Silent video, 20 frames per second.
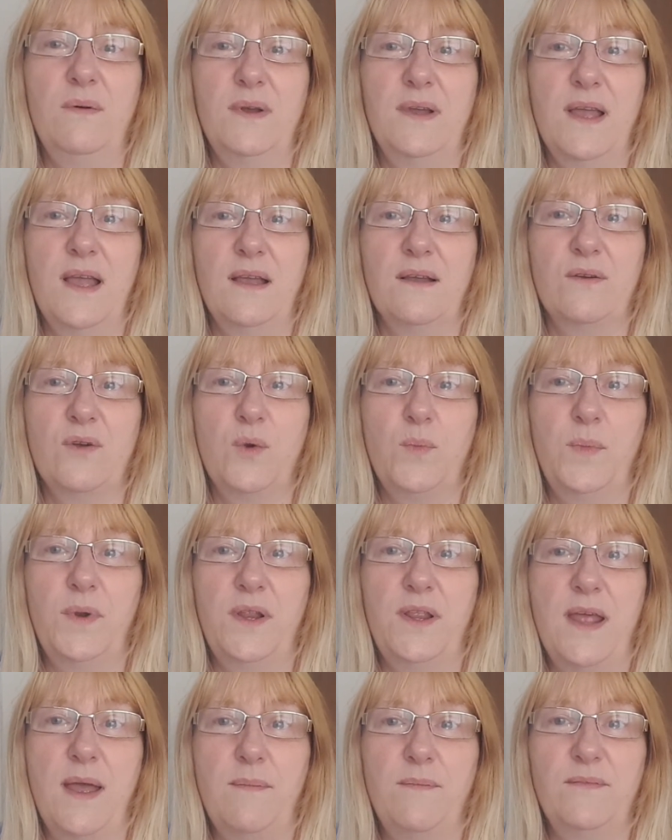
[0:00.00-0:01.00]
oh, I'll get a
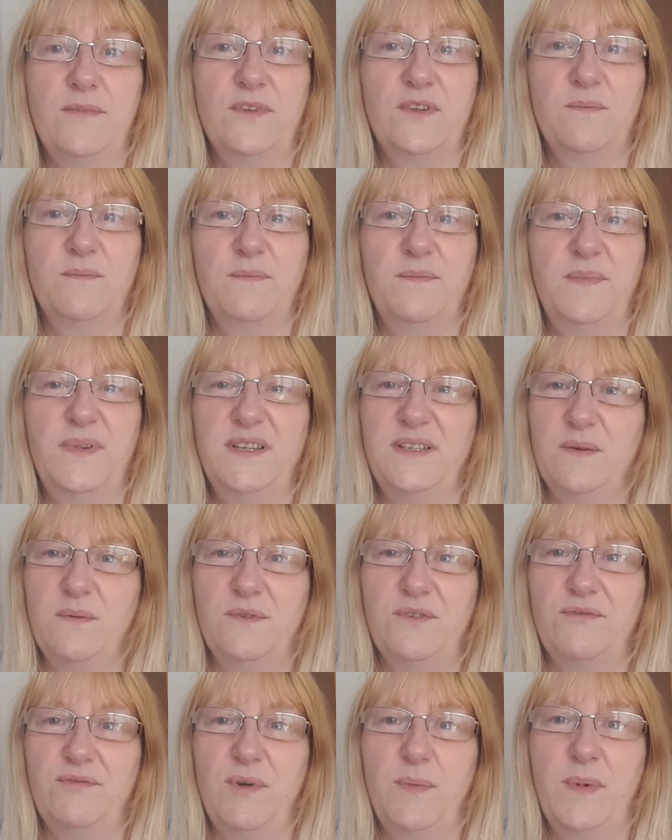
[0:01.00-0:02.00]
couple of them beans I
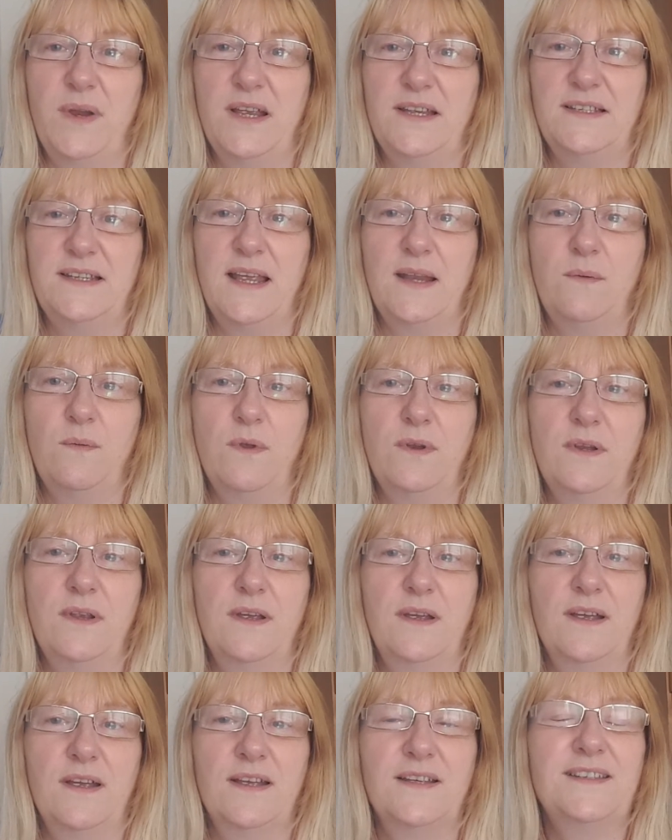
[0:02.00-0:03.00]
want to replace the end one
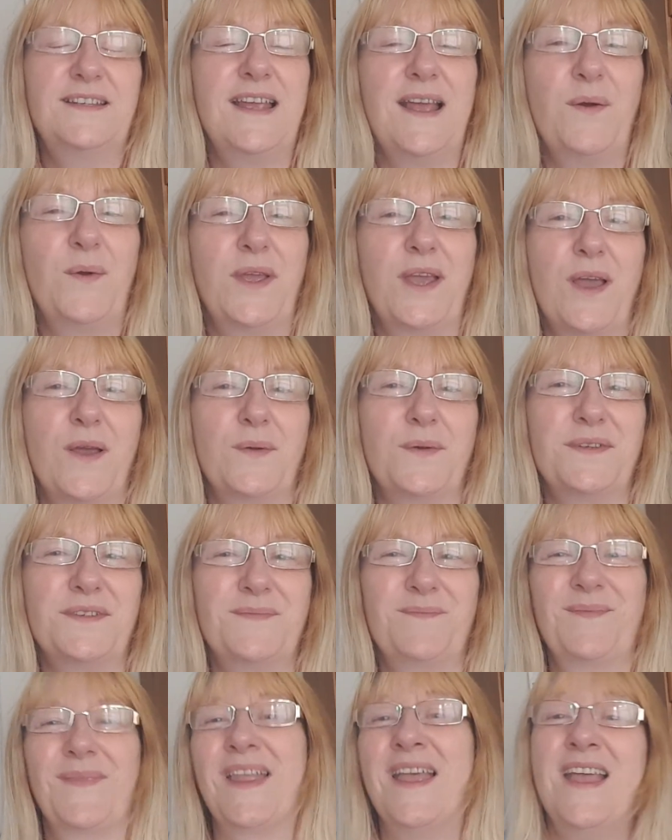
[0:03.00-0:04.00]
and see how it goes.